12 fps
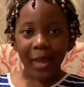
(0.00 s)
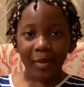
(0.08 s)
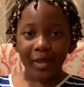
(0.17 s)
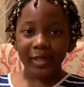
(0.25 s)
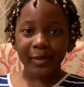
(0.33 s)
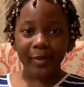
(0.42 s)

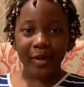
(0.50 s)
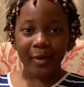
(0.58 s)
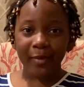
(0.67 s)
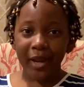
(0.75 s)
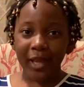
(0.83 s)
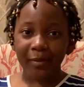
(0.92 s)
on spring
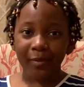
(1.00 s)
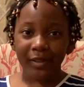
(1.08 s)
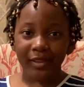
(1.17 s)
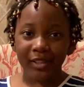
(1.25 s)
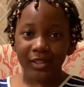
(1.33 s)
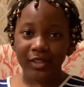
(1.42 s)
break,
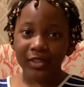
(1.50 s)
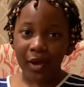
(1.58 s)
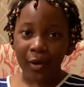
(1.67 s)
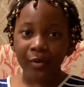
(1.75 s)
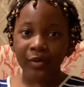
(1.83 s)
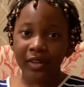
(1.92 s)
but the
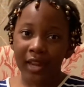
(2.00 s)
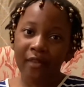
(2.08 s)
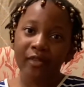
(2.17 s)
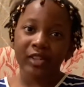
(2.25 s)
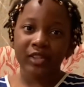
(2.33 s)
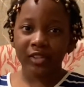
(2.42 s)
show
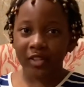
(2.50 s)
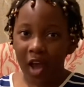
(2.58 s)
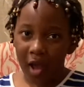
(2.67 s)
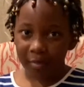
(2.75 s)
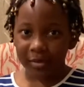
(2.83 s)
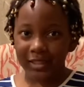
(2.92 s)
never
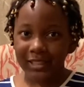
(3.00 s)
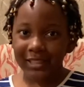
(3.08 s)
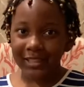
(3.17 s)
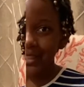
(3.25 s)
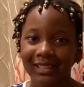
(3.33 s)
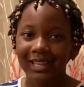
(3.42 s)
stops.
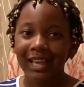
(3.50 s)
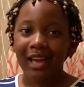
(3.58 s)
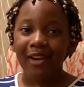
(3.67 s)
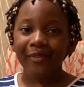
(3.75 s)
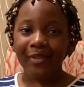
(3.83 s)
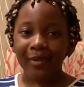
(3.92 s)

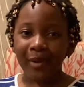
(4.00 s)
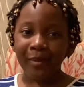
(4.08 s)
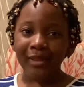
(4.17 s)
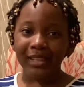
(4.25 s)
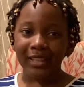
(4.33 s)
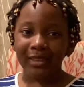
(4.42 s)
For
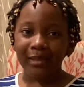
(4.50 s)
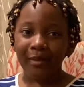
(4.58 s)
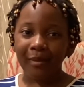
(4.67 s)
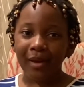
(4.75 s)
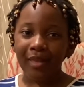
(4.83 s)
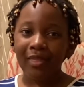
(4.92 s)
Women's History
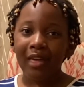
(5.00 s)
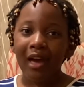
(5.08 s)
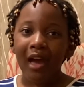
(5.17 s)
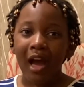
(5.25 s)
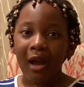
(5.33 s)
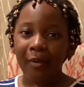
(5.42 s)
Month,
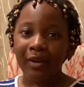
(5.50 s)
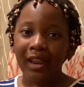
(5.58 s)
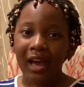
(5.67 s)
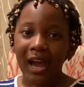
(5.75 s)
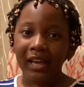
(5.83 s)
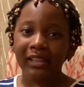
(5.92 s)
I want to
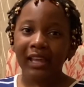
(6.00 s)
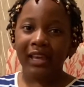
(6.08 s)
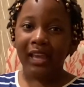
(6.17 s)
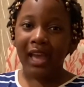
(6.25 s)
highlight